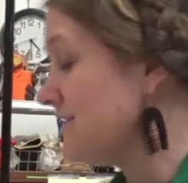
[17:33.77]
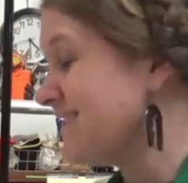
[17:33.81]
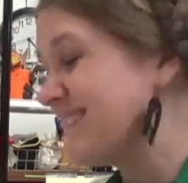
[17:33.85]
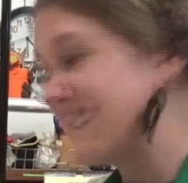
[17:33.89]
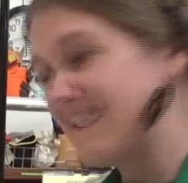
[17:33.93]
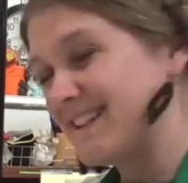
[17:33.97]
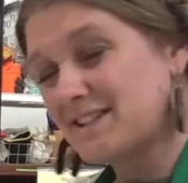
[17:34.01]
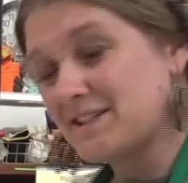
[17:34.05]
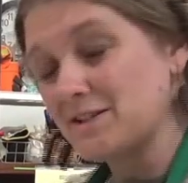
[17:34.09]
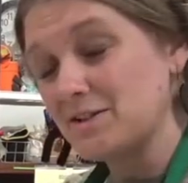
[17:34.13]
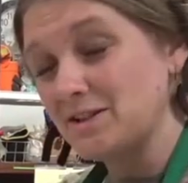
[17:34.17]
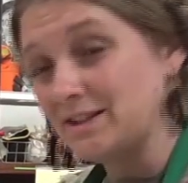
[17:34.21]

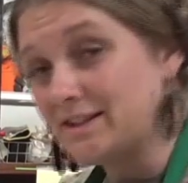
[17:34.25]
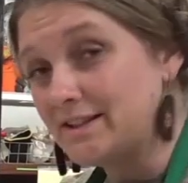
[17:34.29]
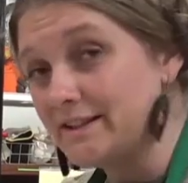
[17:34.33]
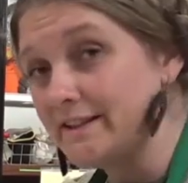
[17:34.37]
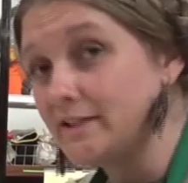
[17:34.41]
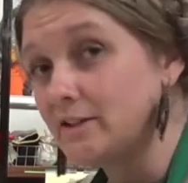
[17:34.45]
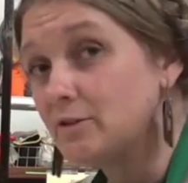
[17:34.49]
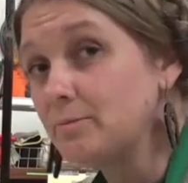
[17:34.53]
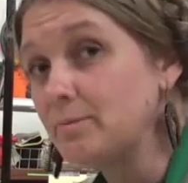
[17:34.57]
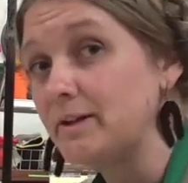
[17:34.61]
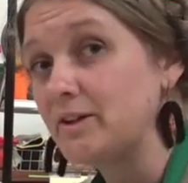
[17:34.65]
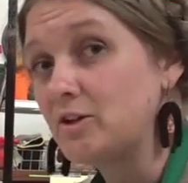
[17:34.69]
That's a
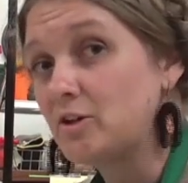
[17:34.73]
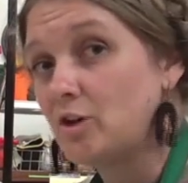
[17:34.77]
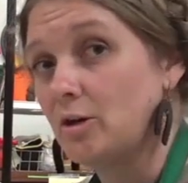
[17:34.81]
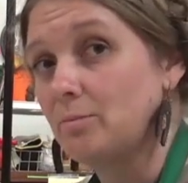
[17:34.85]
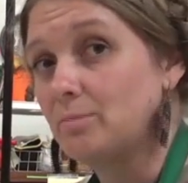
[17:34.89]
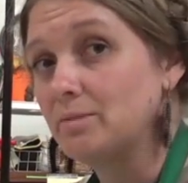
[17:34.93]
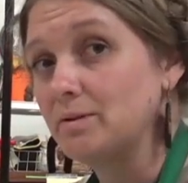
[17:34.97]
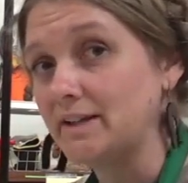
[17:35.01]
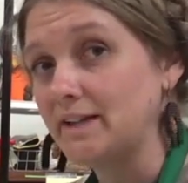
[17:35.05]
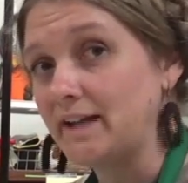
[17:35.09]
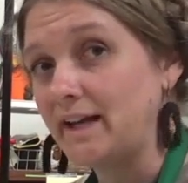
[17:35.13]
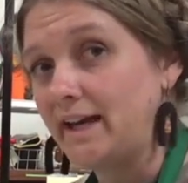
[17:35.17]
little bit
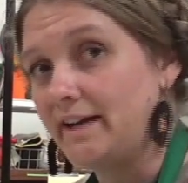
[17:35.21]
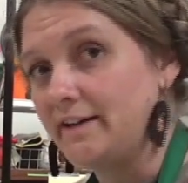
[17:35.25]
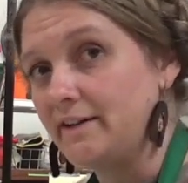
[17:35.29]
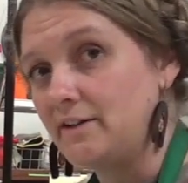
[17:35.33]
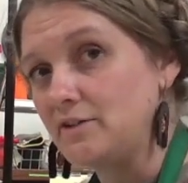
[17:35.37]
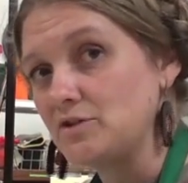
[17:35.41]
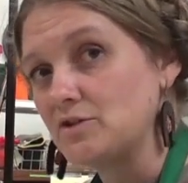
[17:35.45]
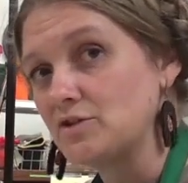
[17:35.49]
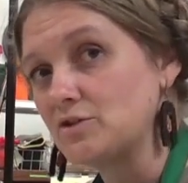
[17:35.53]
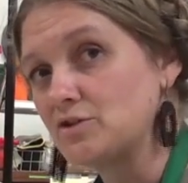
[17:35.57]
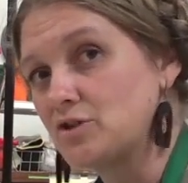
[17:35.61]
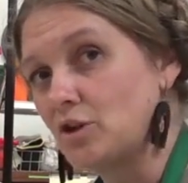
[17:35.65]

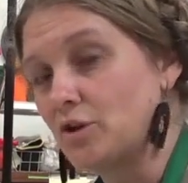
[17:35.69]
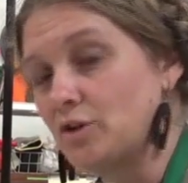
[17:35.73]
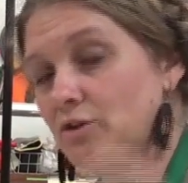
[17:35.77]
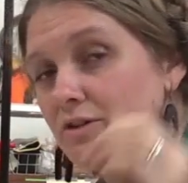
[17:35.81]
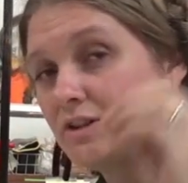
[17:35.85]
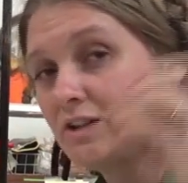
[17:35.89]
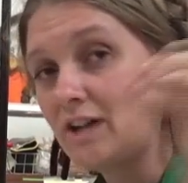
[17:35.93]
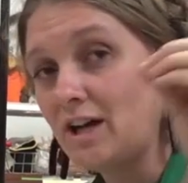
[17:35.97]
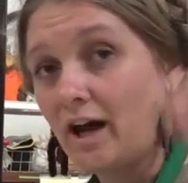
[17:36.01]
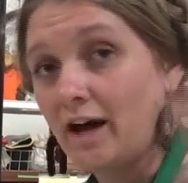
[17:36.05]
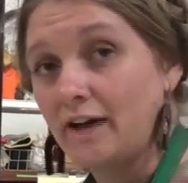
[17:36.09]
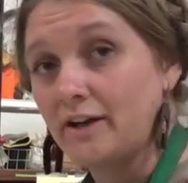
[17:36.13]
complicated, so
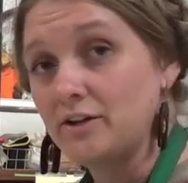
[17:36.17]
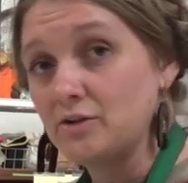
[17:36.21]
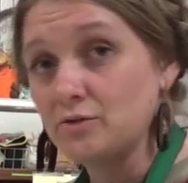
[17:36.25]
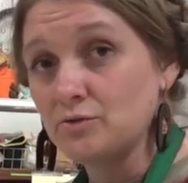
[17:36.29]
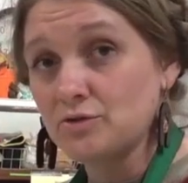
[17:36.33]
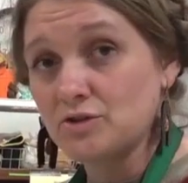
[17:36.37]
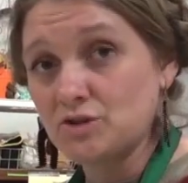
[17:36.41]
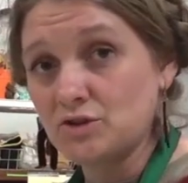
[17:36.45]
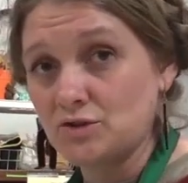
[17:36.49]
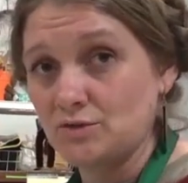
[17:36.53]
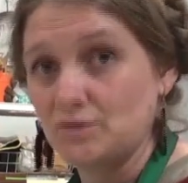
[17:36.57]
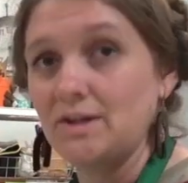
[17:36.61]
don't cut
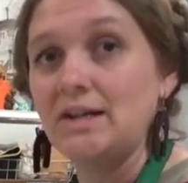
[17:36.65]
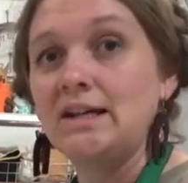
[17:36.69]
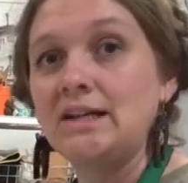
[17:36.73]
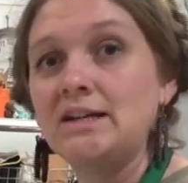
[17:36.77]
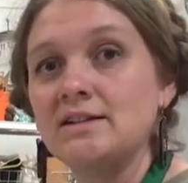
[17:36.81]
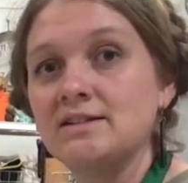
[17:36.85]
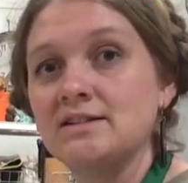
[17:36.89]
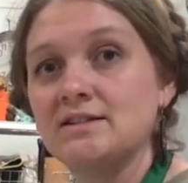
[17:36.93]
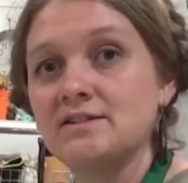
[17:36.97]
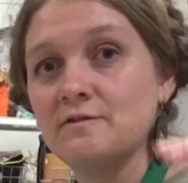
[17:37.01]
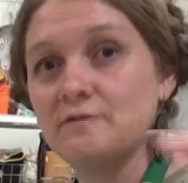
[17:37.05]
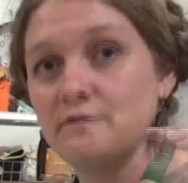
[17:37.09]
your
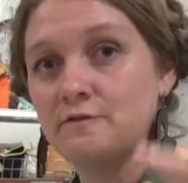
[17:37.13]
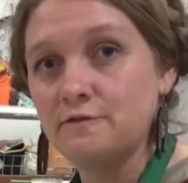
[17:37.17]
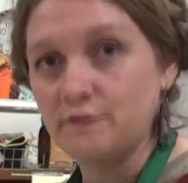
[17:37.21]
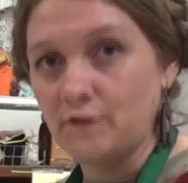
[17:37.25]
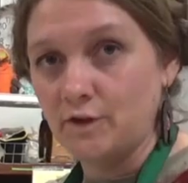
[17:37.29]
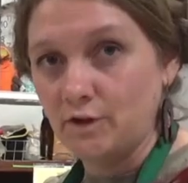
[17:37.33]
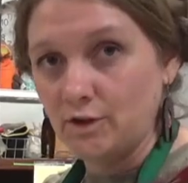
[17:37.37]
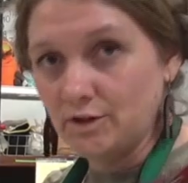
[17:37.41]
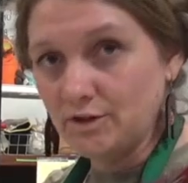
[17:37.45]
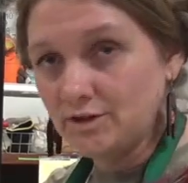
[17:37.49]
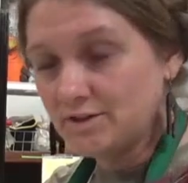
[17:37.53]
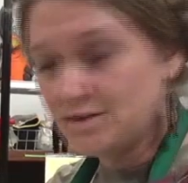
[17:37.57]
strings
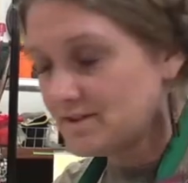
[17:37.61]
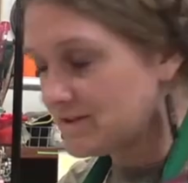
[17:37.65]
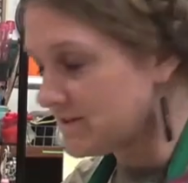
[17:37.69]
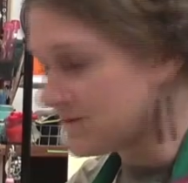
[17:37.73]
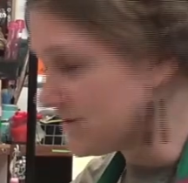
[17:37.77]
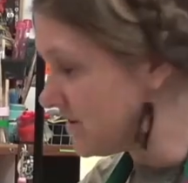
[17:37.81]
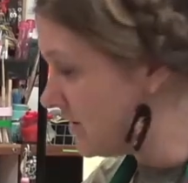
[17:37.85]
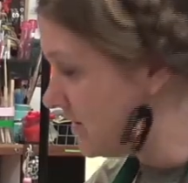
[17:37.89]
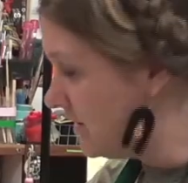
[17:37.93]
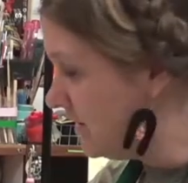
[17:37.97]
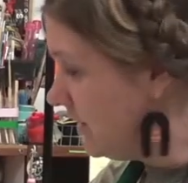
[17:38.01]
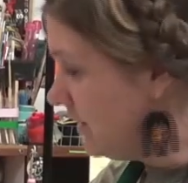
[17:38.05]

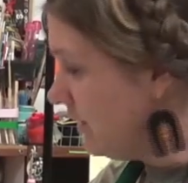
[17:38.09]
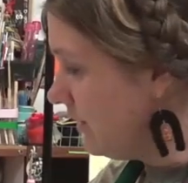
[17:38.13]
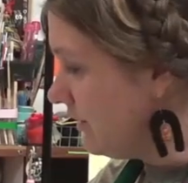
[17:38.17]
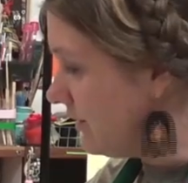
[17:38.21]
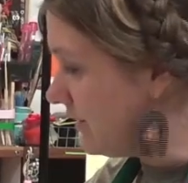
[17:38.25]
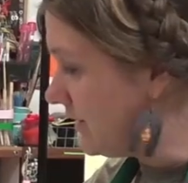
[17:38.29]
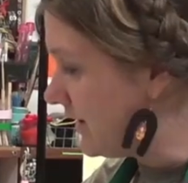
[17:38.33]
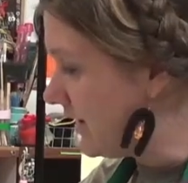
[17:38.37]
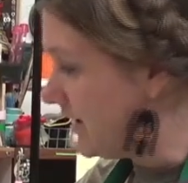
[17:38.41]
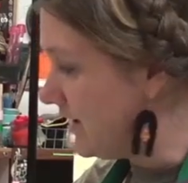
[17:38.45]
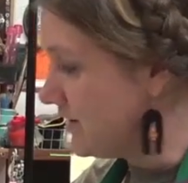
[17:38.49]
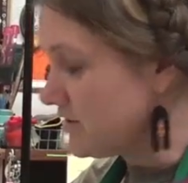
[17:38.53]
first,
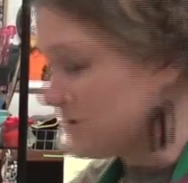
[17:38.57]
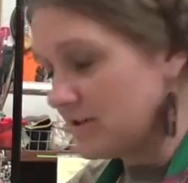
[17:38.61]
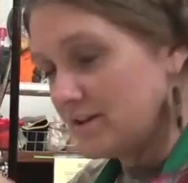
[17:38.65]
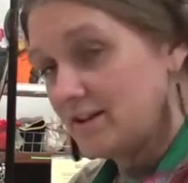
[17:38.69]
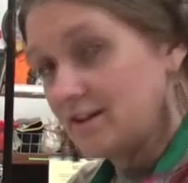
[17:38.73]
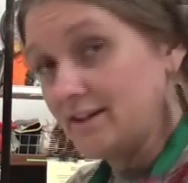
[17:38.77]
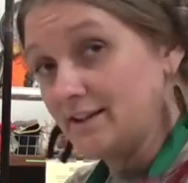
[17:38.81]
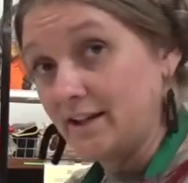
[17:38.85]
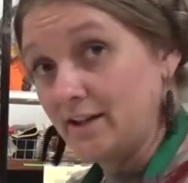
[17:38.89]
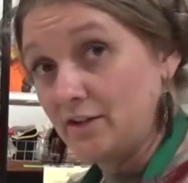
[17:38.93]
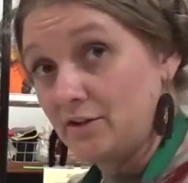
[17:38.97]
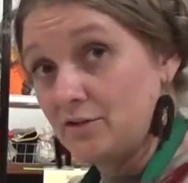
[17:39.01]
okay, to
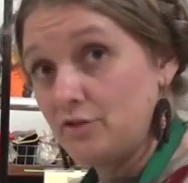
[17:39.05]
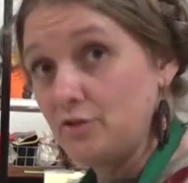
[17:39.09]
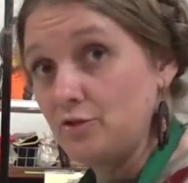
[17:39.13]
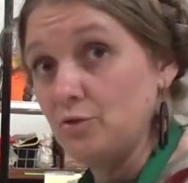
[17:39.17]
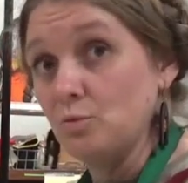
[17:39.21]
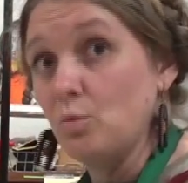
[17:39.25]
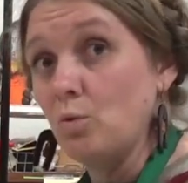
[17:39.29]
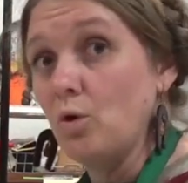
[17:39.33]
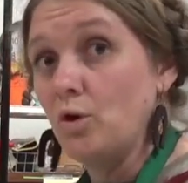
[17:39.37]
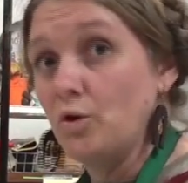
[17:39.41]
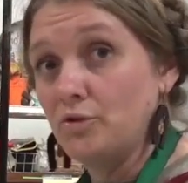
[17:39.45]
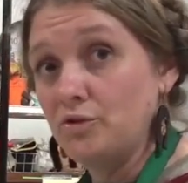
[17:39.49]
the length
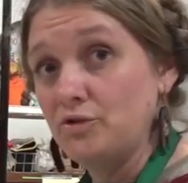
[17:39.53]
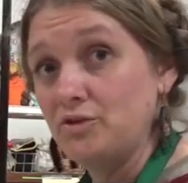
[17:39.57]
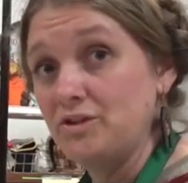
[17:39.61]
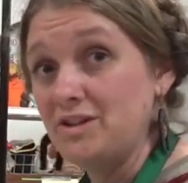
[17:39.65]
you want.